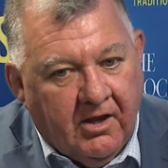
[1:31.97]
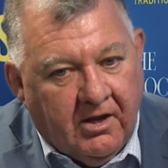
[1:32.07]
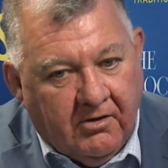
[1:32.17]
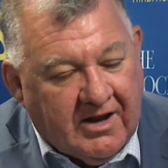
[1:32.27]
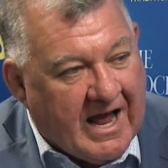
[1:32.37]

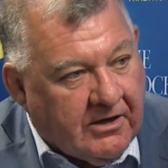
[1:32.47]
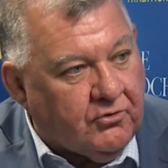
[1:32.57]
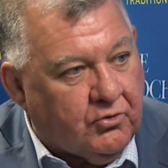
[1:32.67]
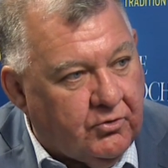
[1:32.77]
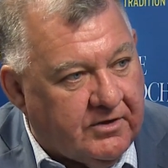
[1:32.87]
you've got to
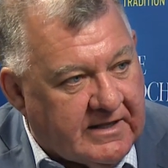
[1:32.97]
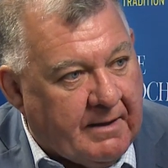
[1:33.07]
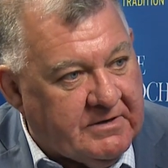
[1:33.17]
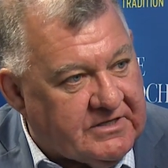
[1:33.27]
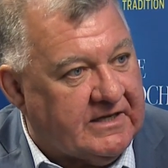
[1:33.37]
undo the
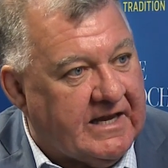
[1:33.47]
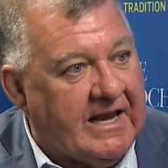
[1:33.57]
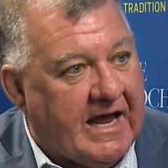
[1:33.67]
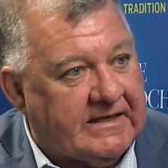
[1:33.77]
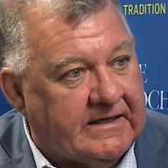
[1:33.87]
damage that
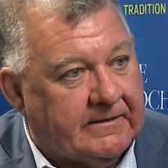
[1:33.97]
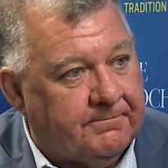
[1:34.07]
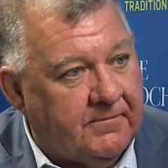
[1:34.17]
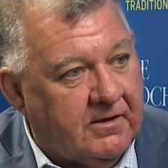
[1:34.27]
Gillard did.